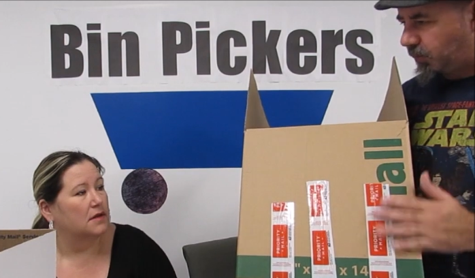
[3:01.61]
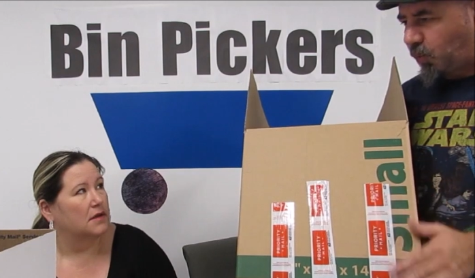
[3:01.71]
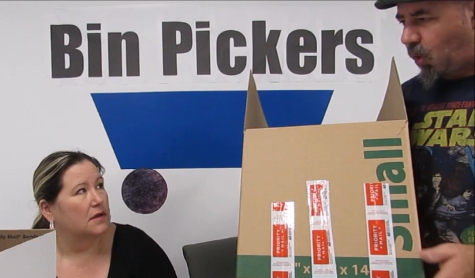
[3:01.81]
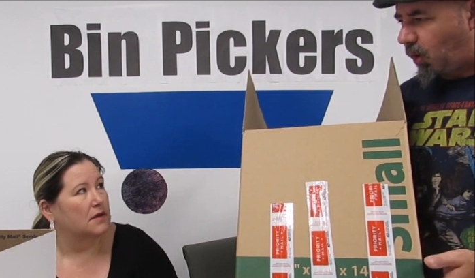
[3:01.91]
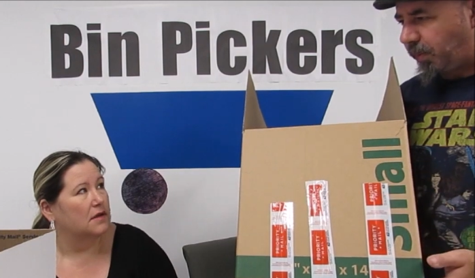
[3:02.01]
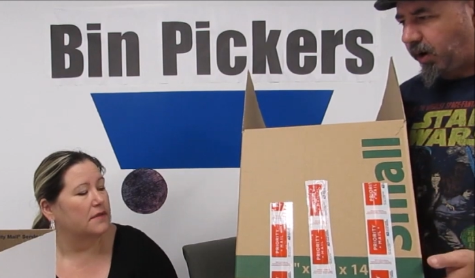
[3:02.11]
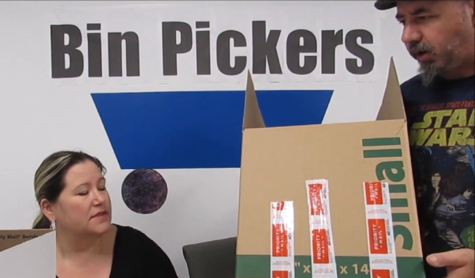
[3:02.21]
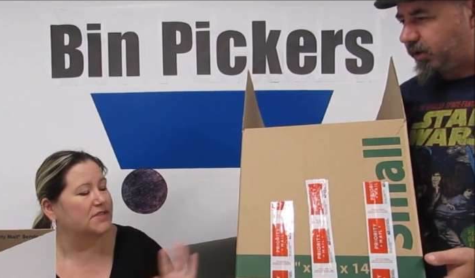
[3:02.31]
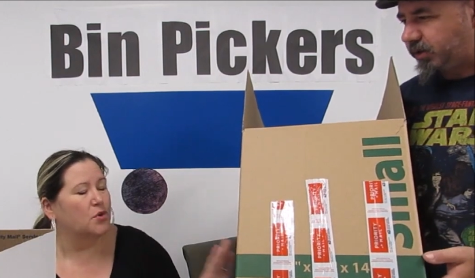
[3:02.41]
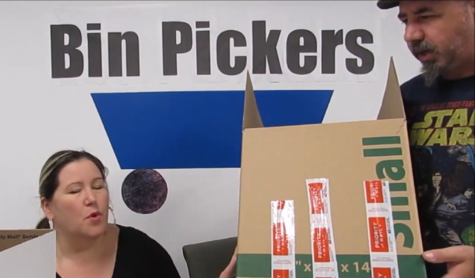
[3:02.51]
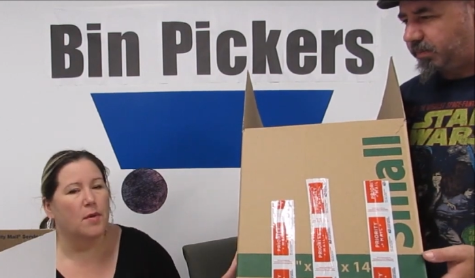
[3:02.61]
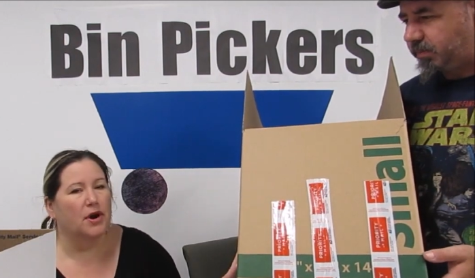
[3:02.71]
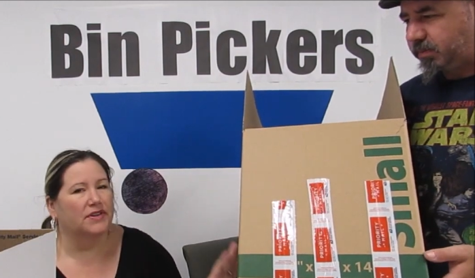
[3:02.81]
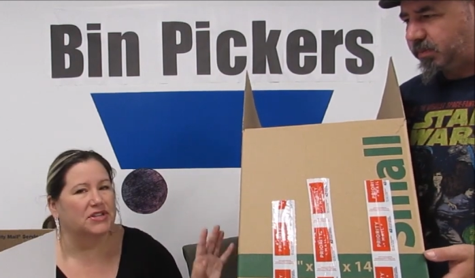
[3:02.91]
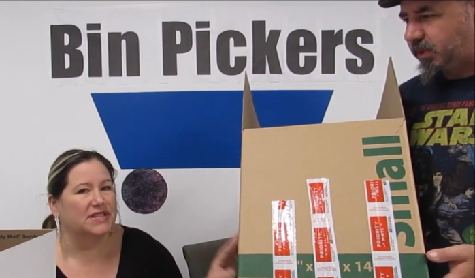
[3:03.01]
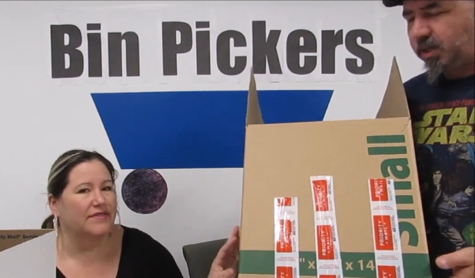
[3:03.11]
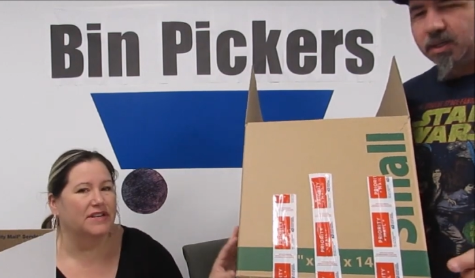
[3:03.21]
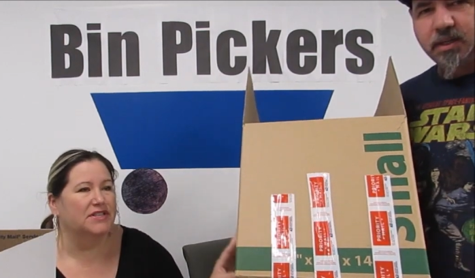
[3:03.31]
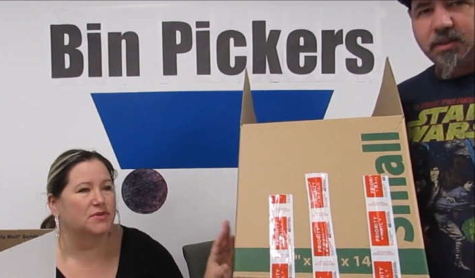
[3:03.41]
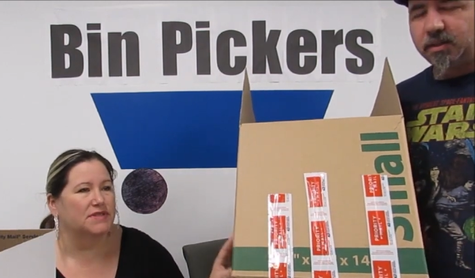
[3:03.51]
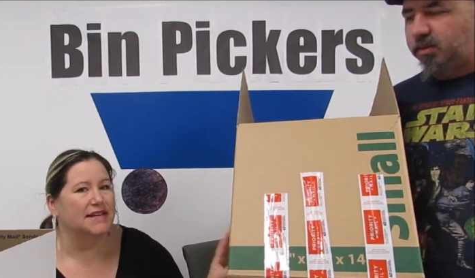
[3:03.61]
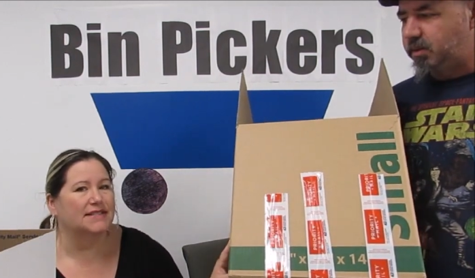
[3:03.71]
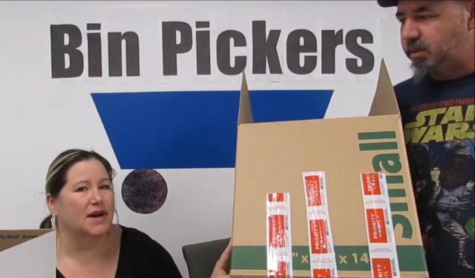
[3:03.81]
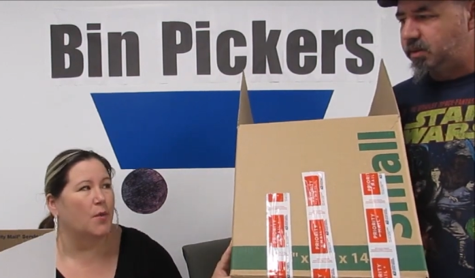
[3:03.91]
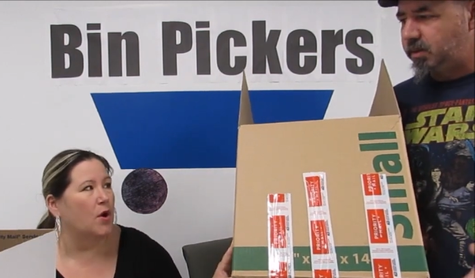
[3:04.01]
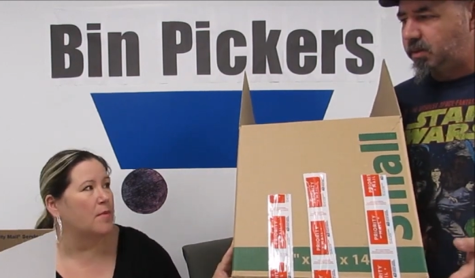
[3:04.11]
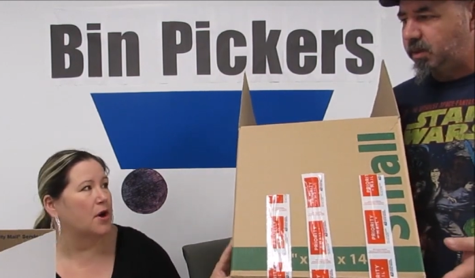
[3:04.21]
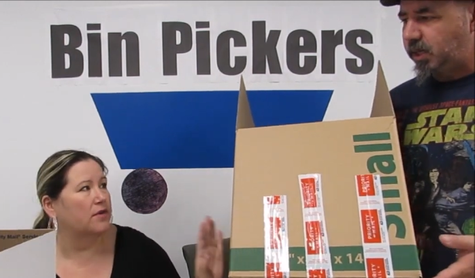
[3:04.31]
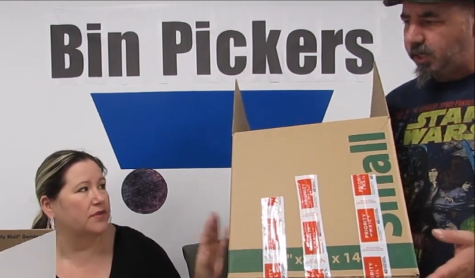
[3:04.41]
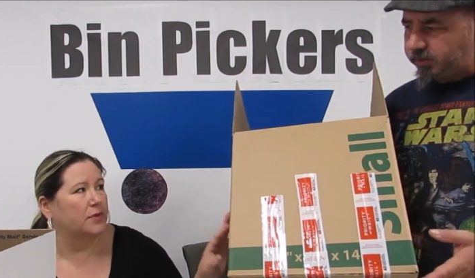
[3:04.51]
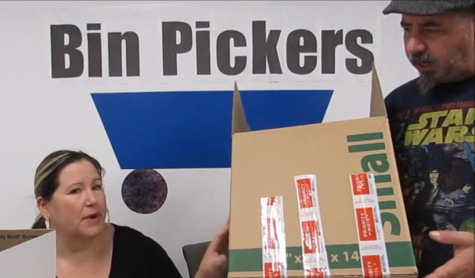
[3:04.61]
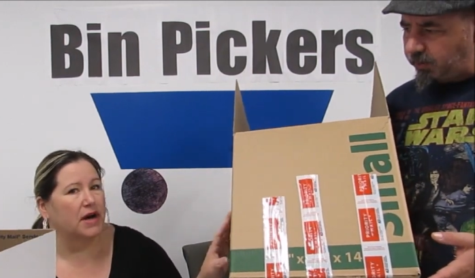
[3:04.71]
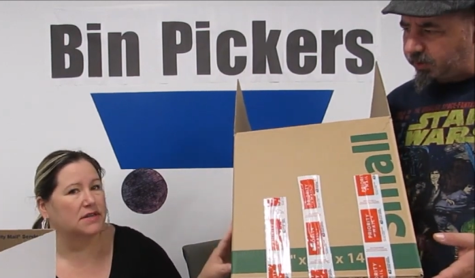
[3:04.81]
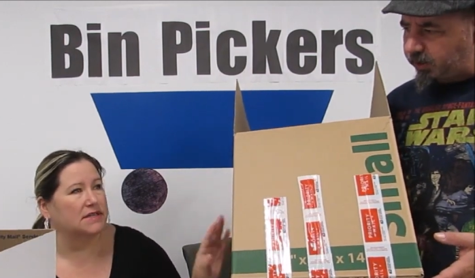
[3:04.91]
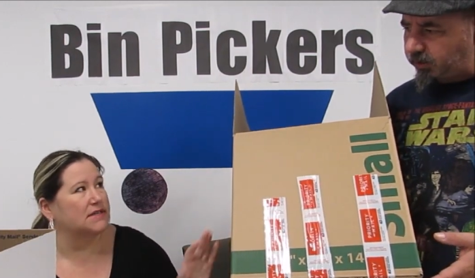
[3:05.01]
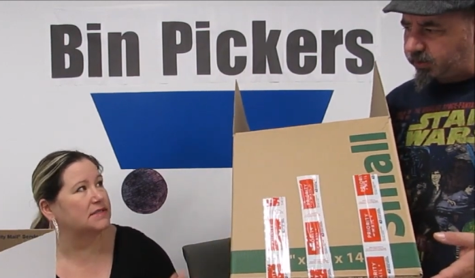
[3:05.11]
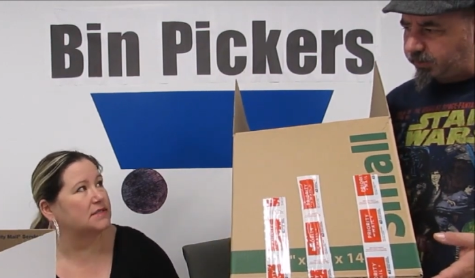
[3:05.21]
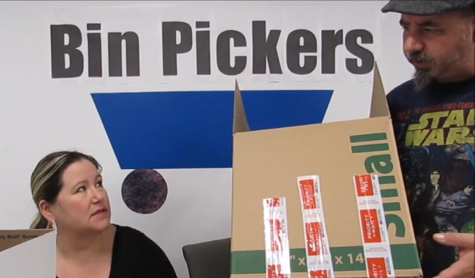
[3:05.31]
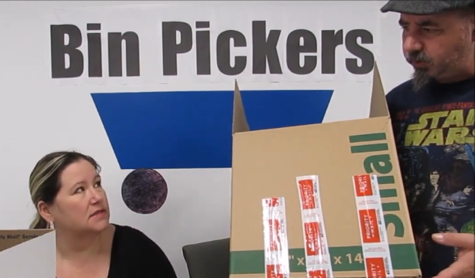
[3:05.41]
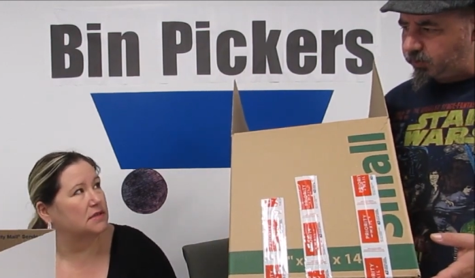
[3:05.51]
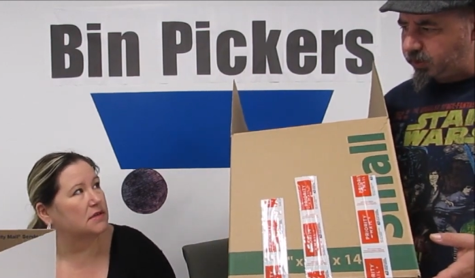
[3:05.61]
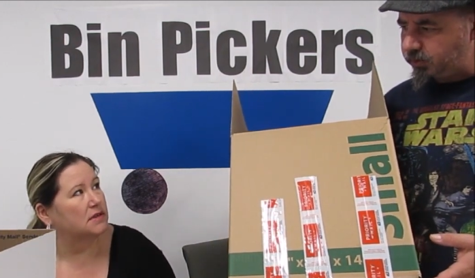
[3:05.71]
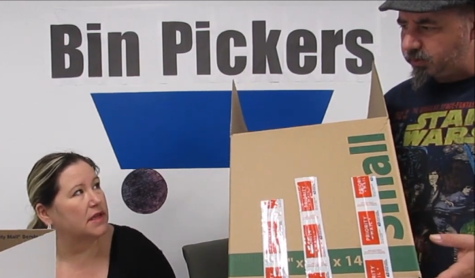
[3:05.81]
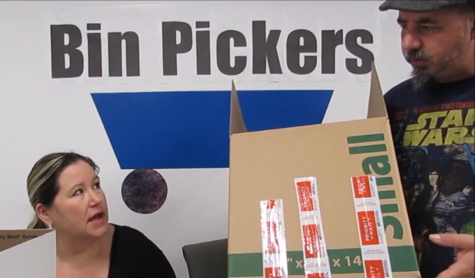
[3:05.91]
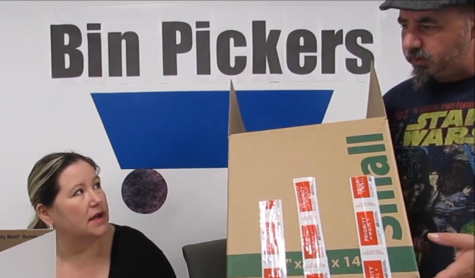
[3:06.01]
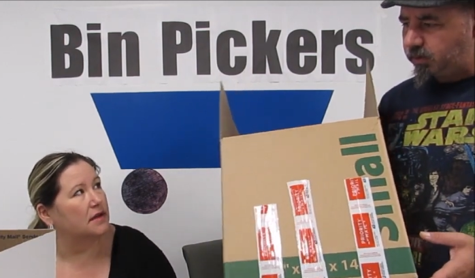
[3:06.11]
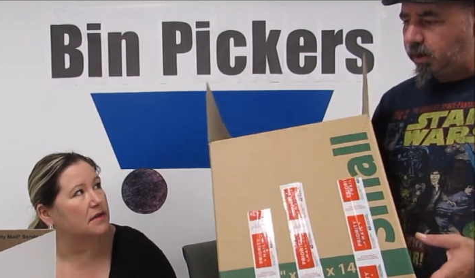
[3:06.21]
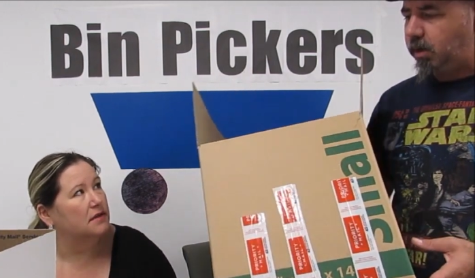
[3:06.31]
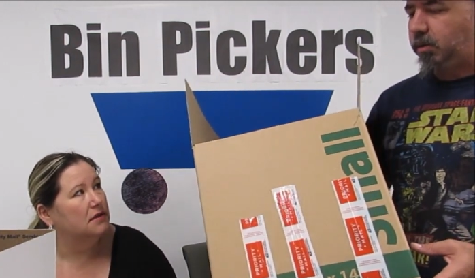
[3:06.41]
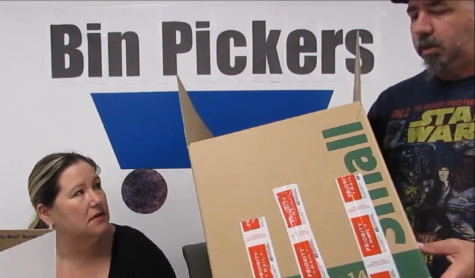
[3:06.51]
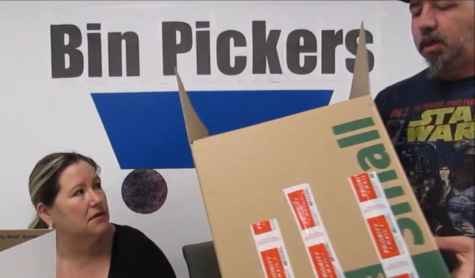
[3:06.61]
Speaker 1: at Walmart. These are something. Walmart.
Speaker 2: They're seventy two cents at Walmart for Is the that boxes. How much
Speaker 1: are seventy two cents? Yeah. Oh,